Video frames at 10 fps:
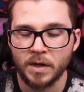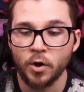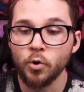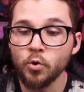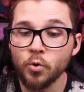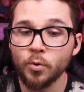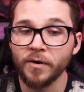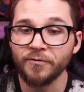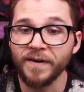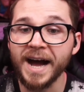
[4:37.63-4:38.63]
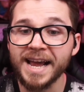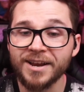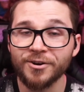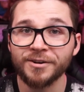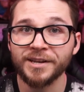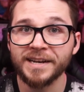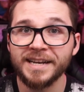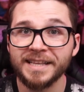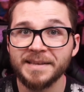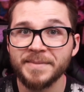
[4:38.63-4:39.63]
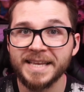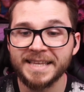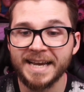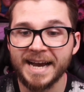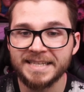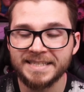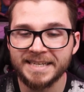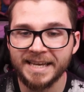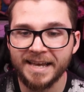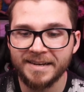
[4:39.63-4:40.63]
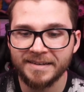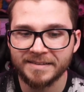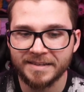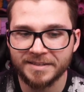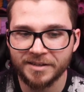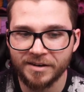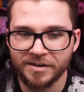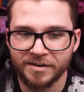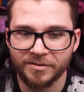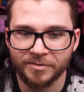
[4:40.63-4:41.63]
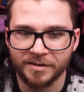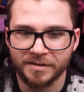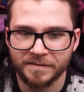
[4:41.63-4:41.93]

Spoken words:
Ooh, a fire. They're gonna eliminate the ice dickhead? Let's go.